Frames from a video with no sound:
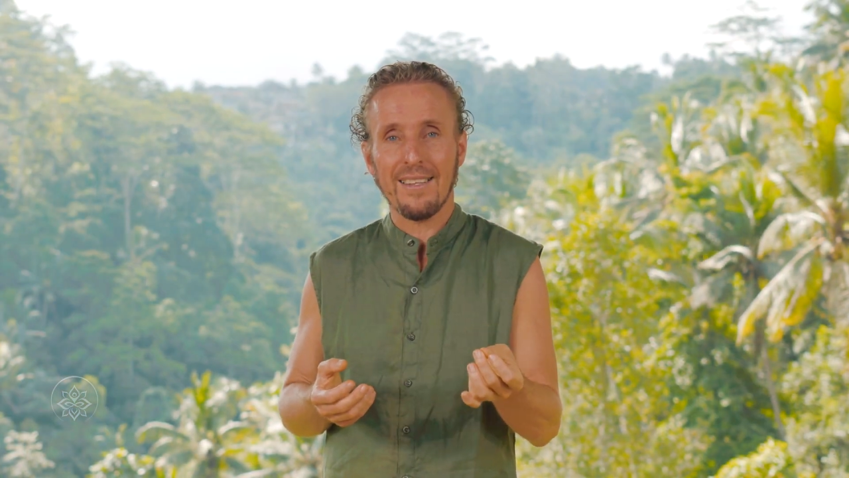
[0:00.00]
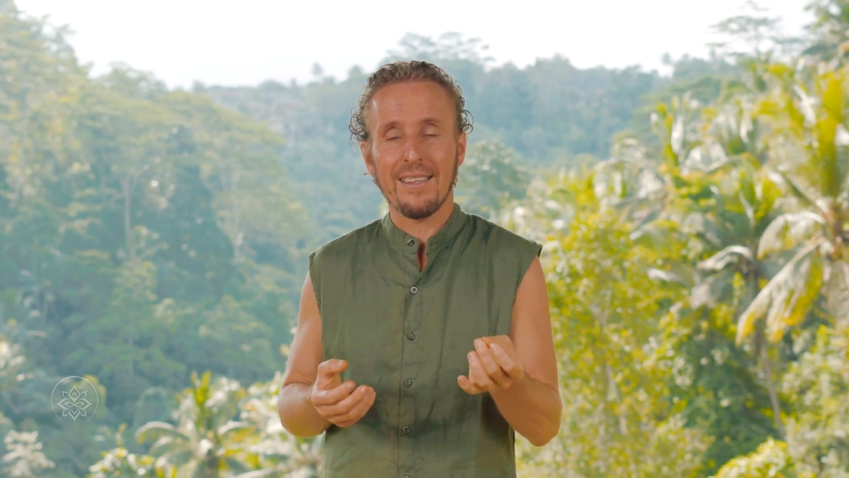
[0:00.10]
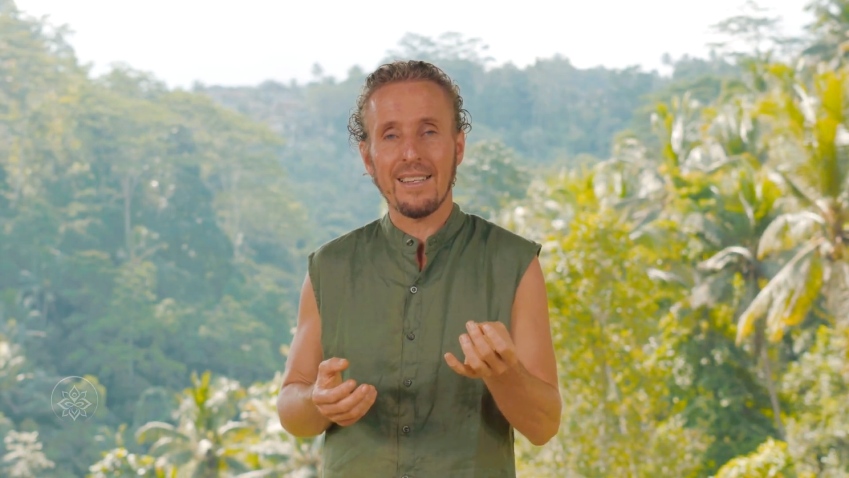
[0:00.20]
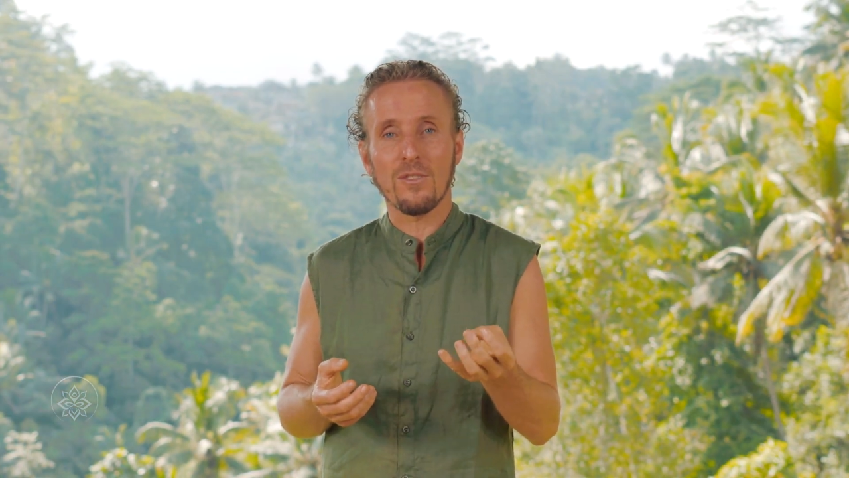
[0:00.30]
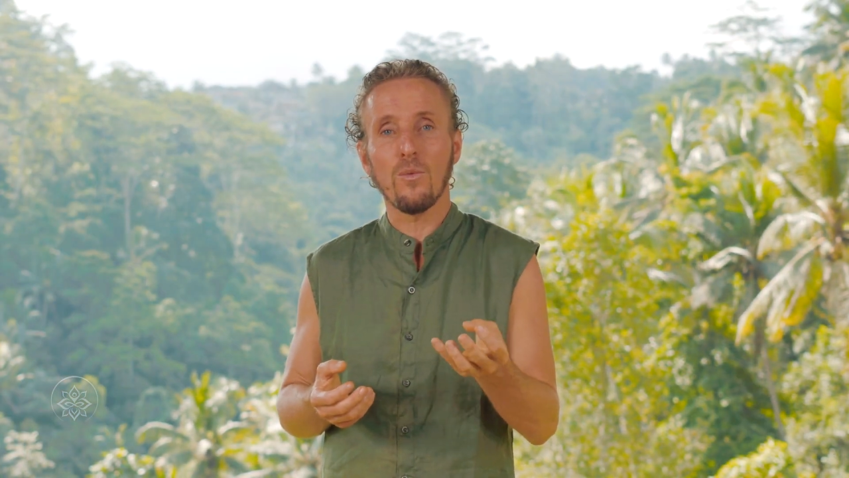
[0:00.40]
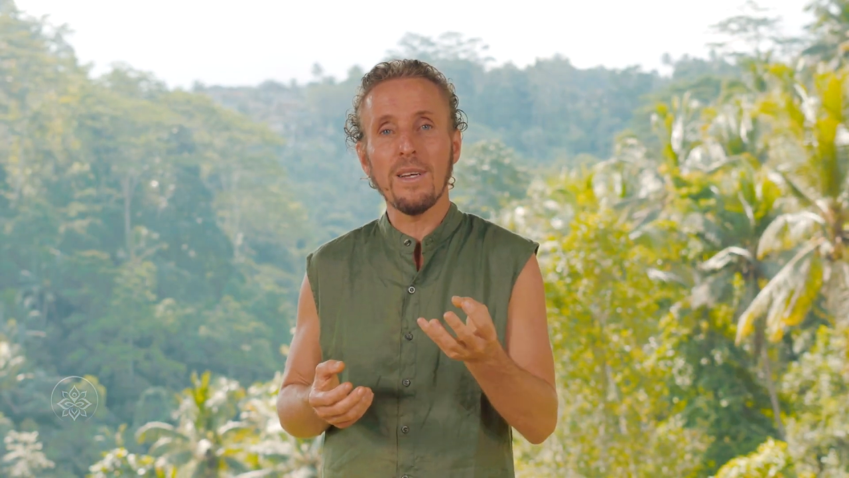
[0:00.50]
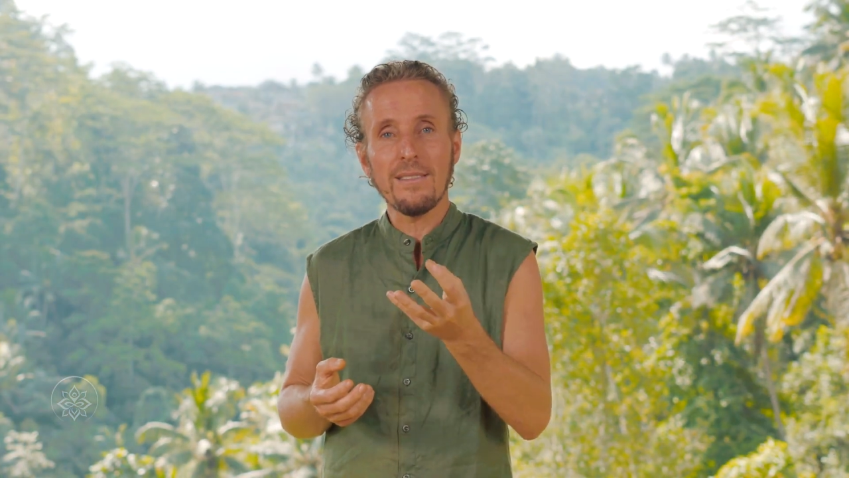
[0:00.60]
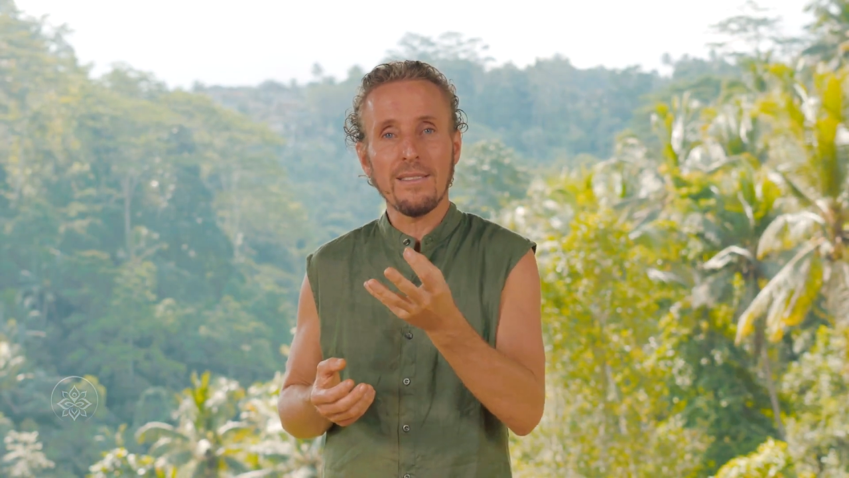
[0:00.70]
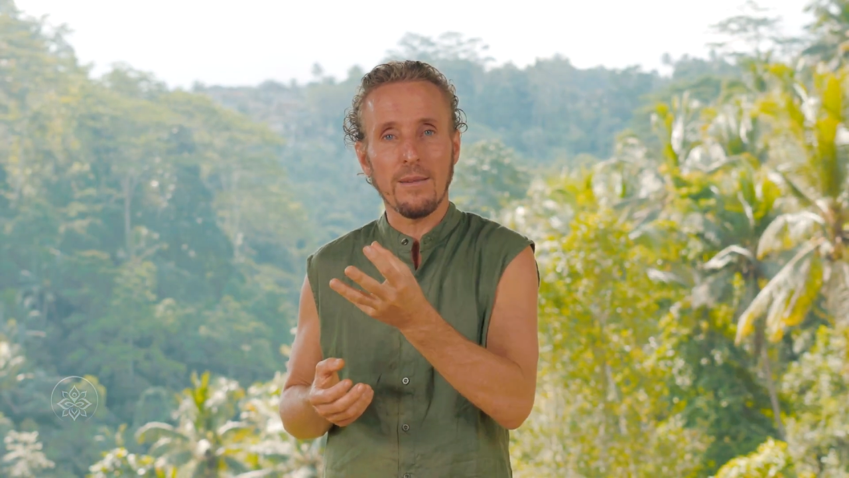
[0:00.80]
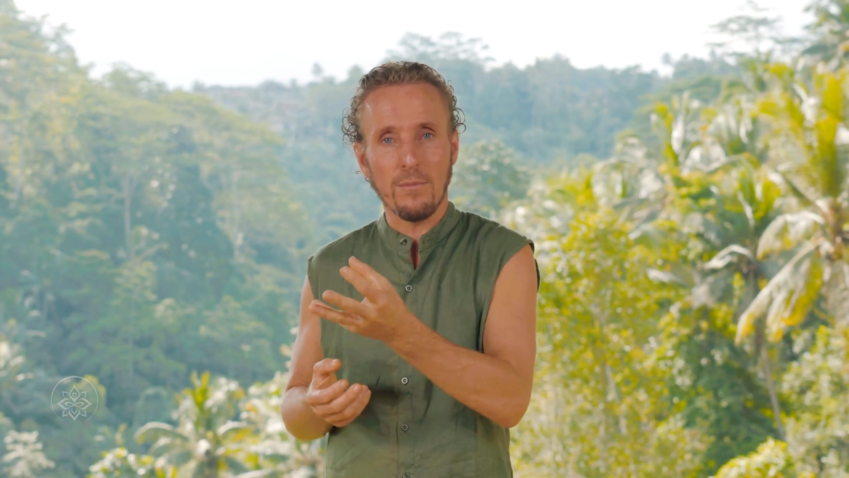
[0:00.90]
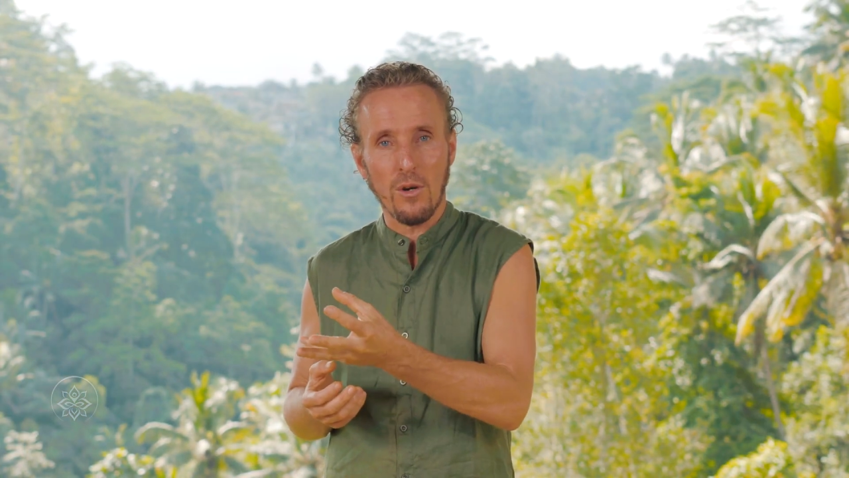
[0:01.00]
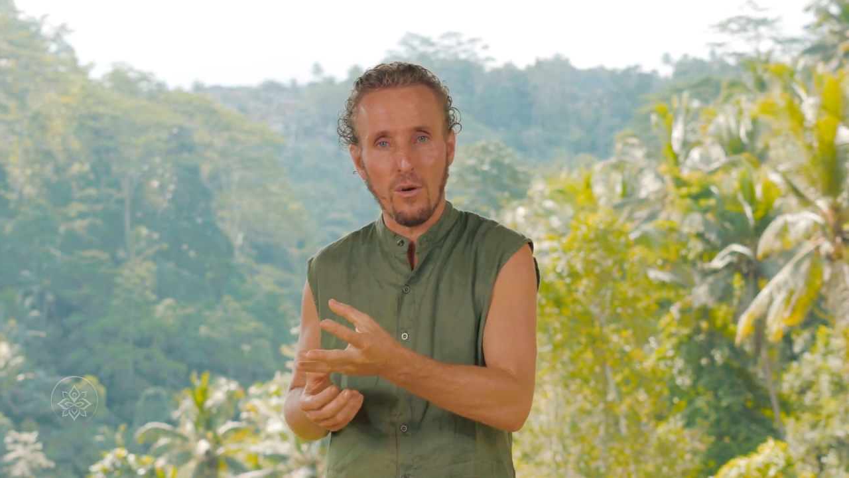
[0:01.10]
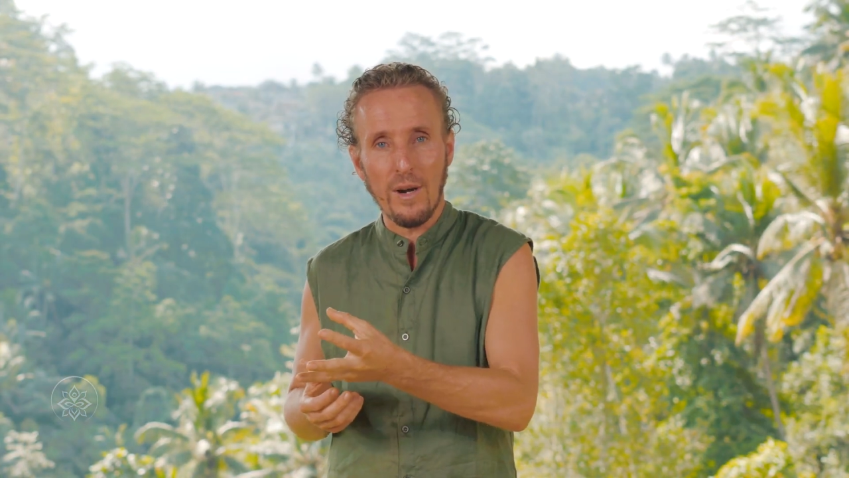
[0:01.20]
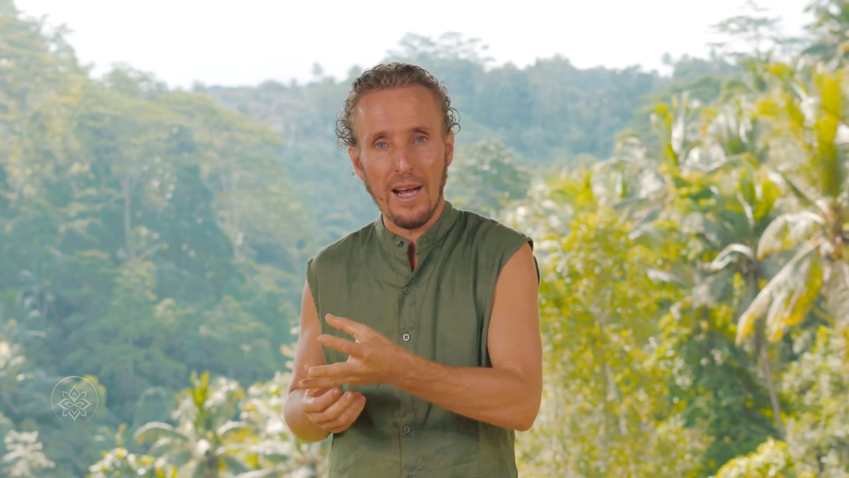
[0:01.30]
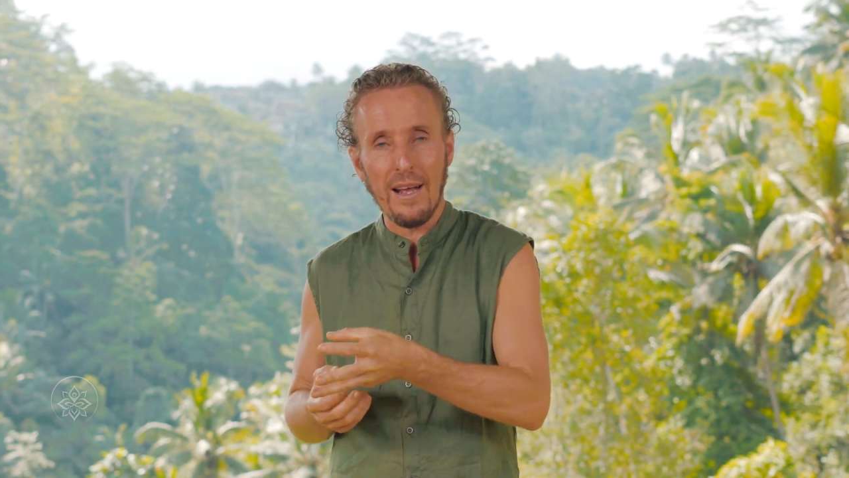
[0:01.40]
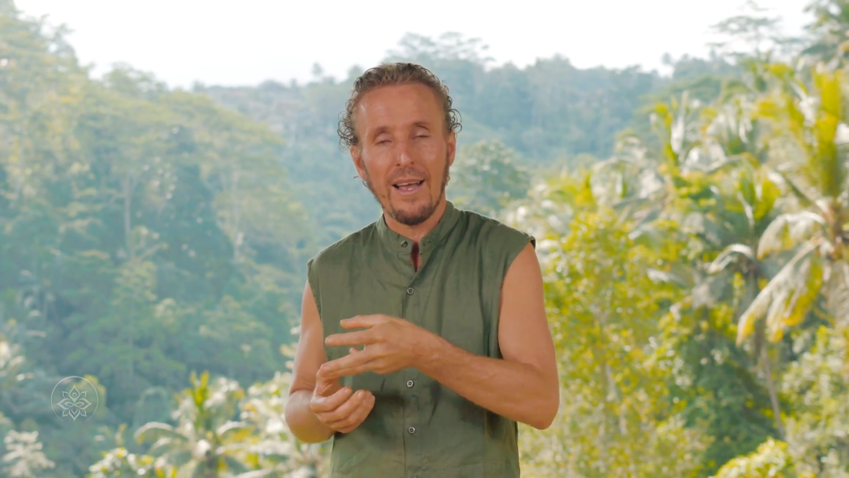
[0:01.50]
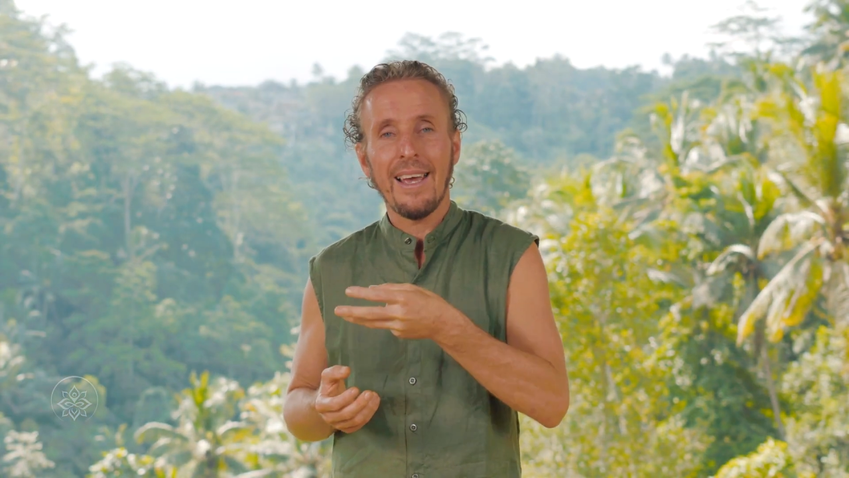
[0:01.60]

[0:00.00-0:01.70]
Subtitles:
this wisdom yoga